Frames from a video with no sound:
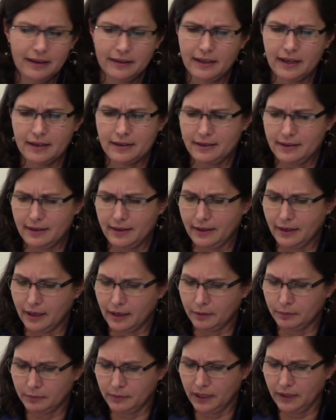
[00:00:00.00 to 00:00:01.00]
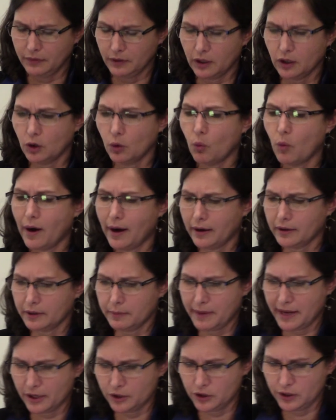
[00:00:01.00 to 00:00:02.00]
that, even in a wild
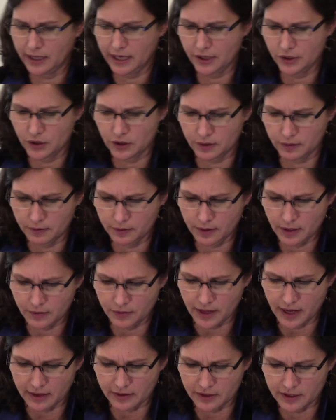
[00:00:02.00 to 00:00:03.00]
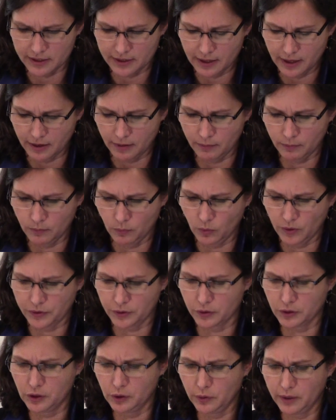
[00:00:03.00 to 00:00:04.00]
imagination, that's what
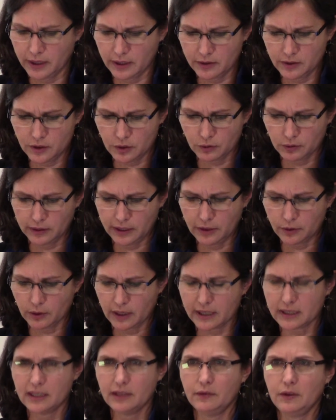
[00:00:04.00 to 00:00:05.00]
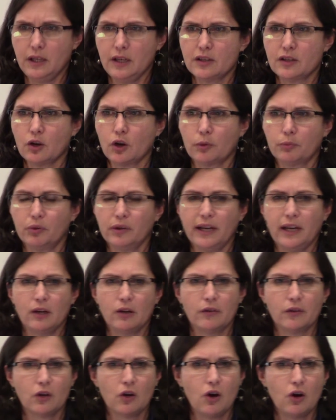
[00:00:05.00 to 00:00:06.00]
they're doing. And certainly their activities are preying
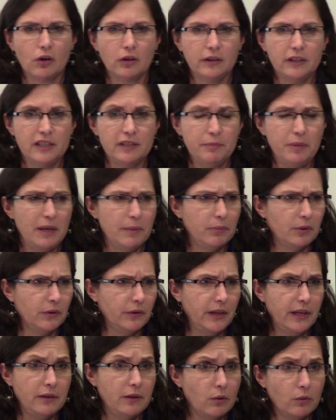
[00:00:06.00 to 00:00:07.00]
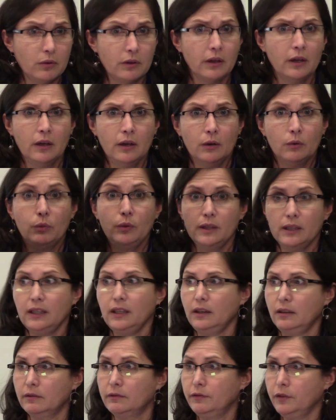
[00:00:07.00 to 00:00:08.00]
on the Congolese people, and they don't
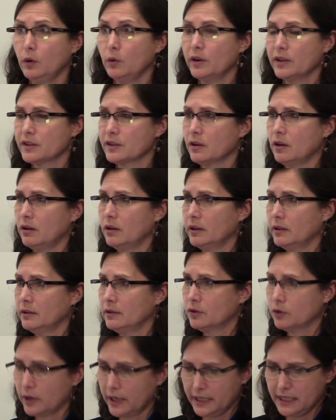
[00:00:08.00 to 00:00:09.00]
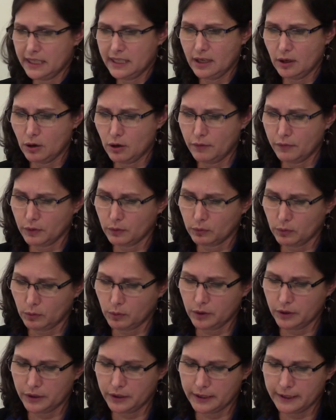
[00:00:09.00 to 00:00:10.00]
really focus on trying to take over
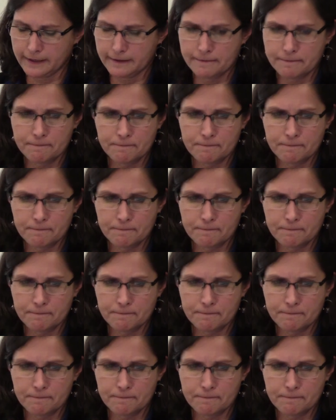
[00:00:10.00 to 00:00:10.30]
Rwanda.